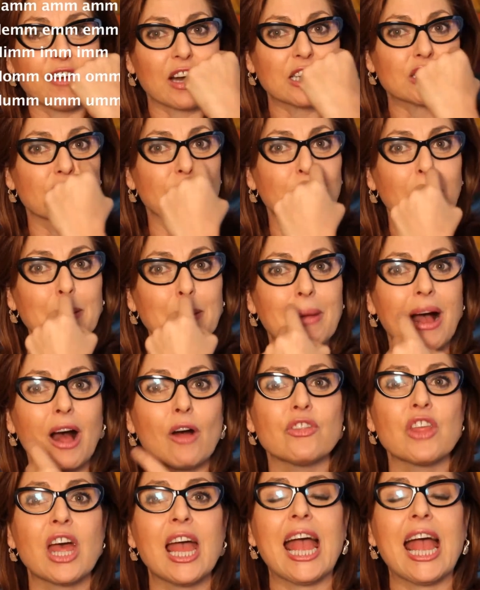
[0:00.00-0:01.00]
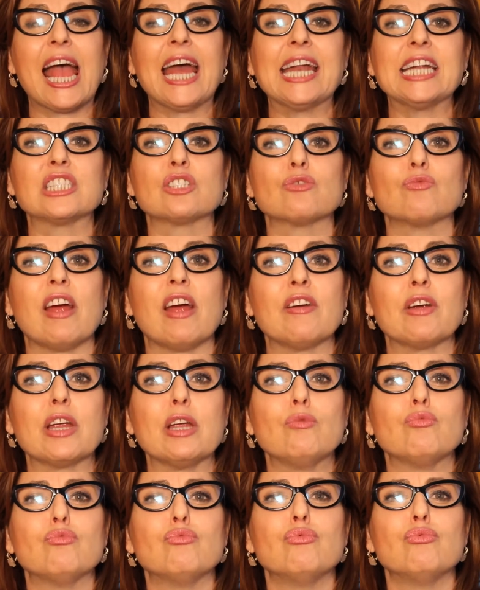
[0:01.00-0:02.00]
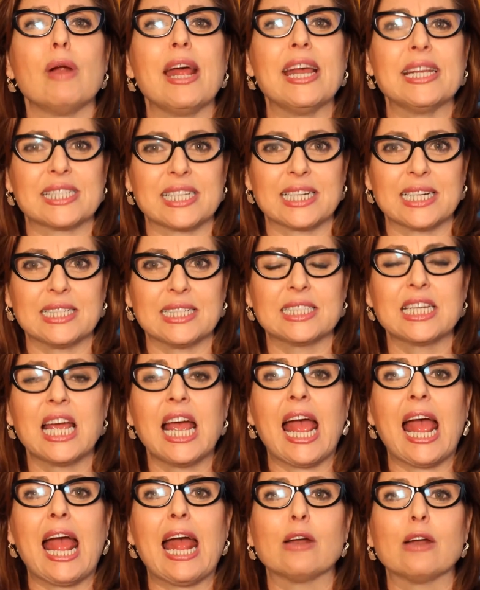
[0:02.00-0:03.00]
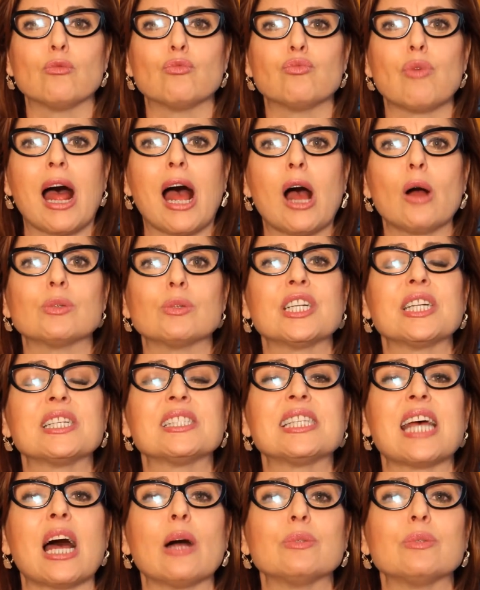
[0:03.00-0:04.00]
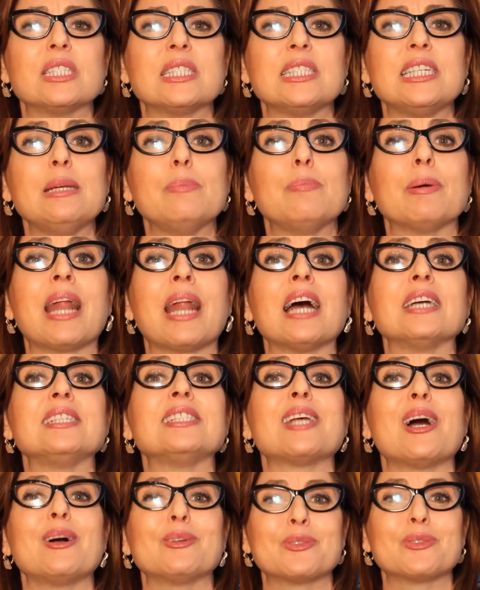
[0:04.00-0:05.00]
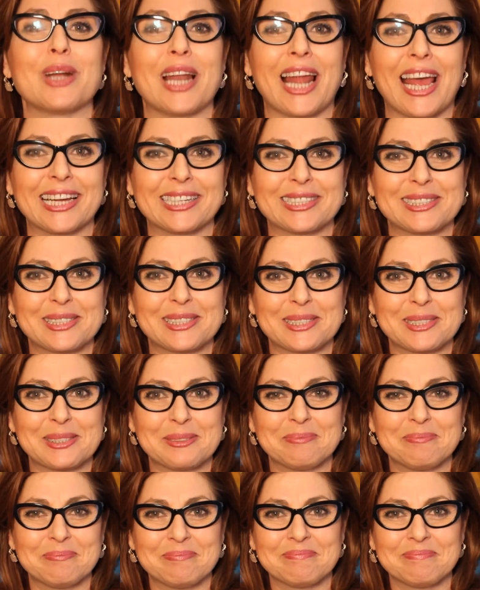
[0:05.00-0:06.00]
front of my mouth and it's very resonant and round and it sounds deep and I sound relaxed.